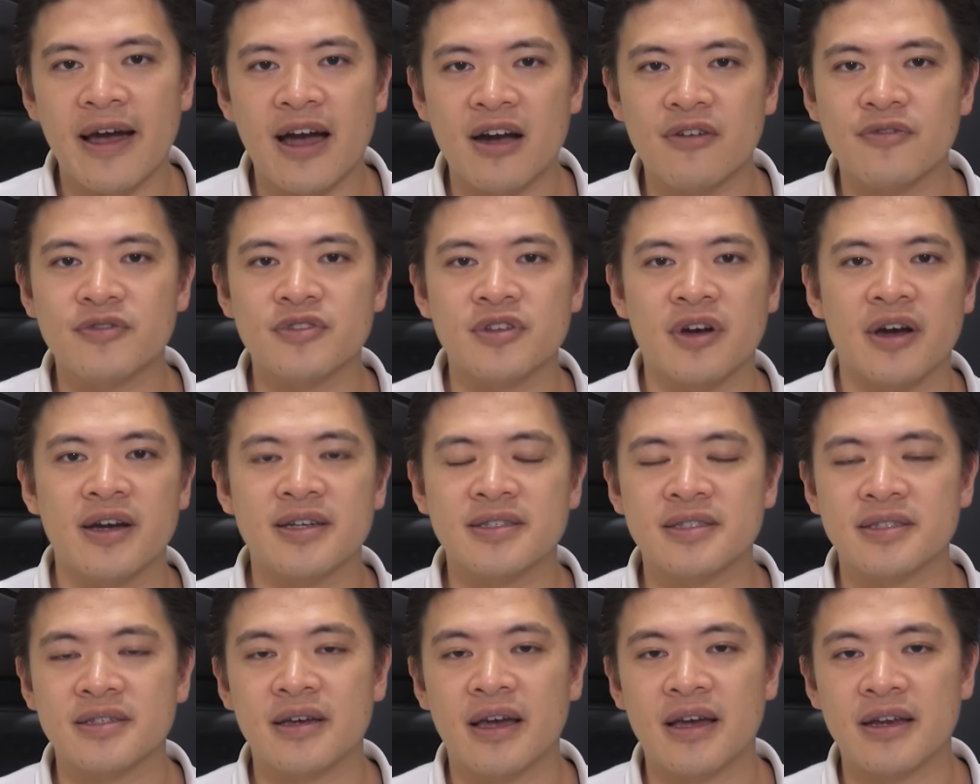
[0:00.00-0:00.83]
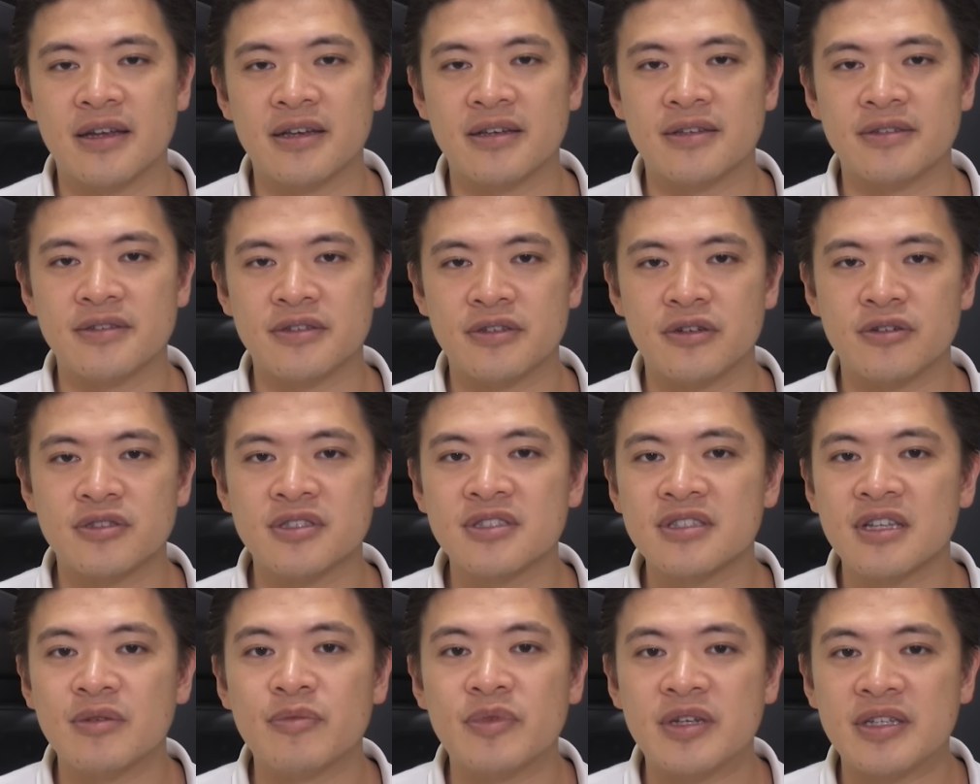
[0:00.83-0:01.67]
advertising any
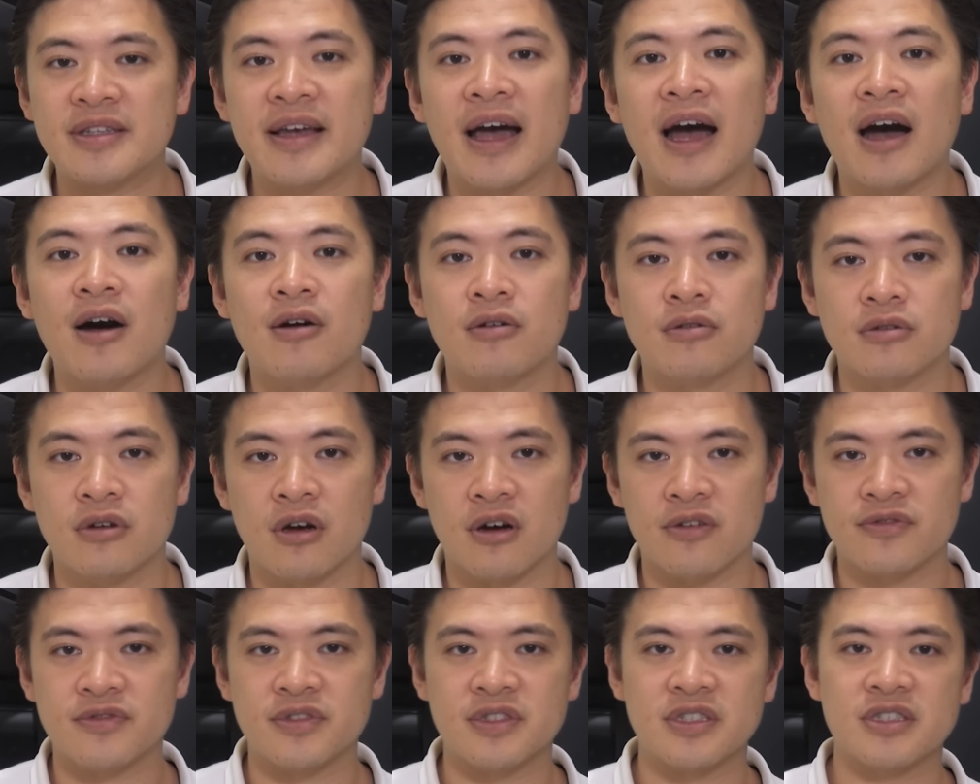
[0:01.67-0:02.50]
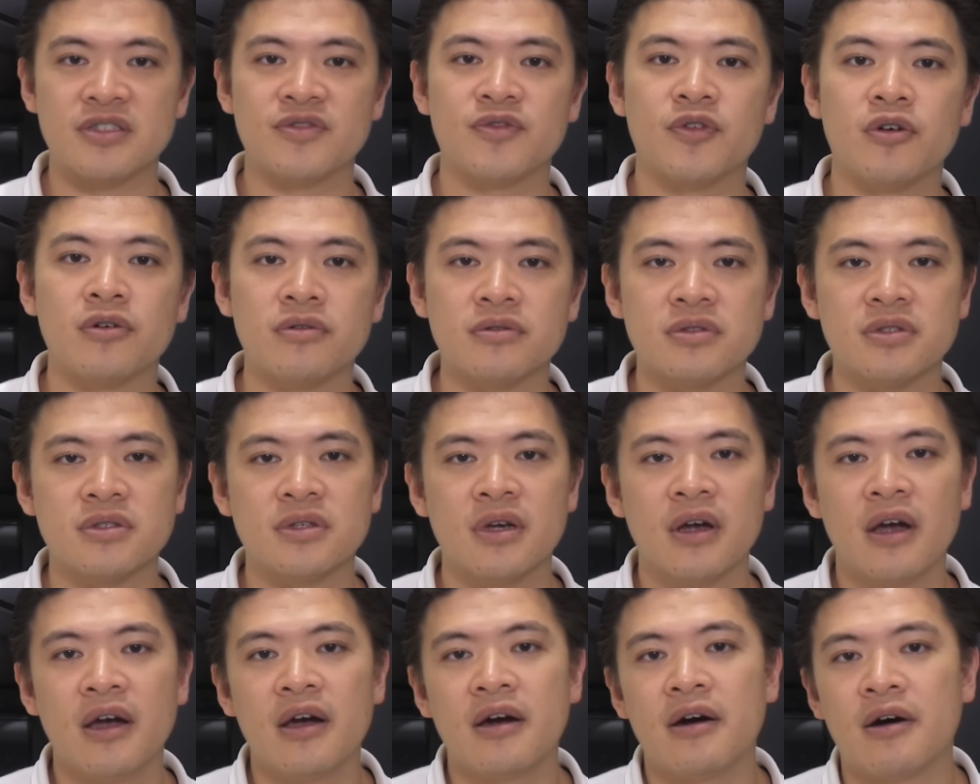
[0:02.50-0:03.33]
slimming down of these phones.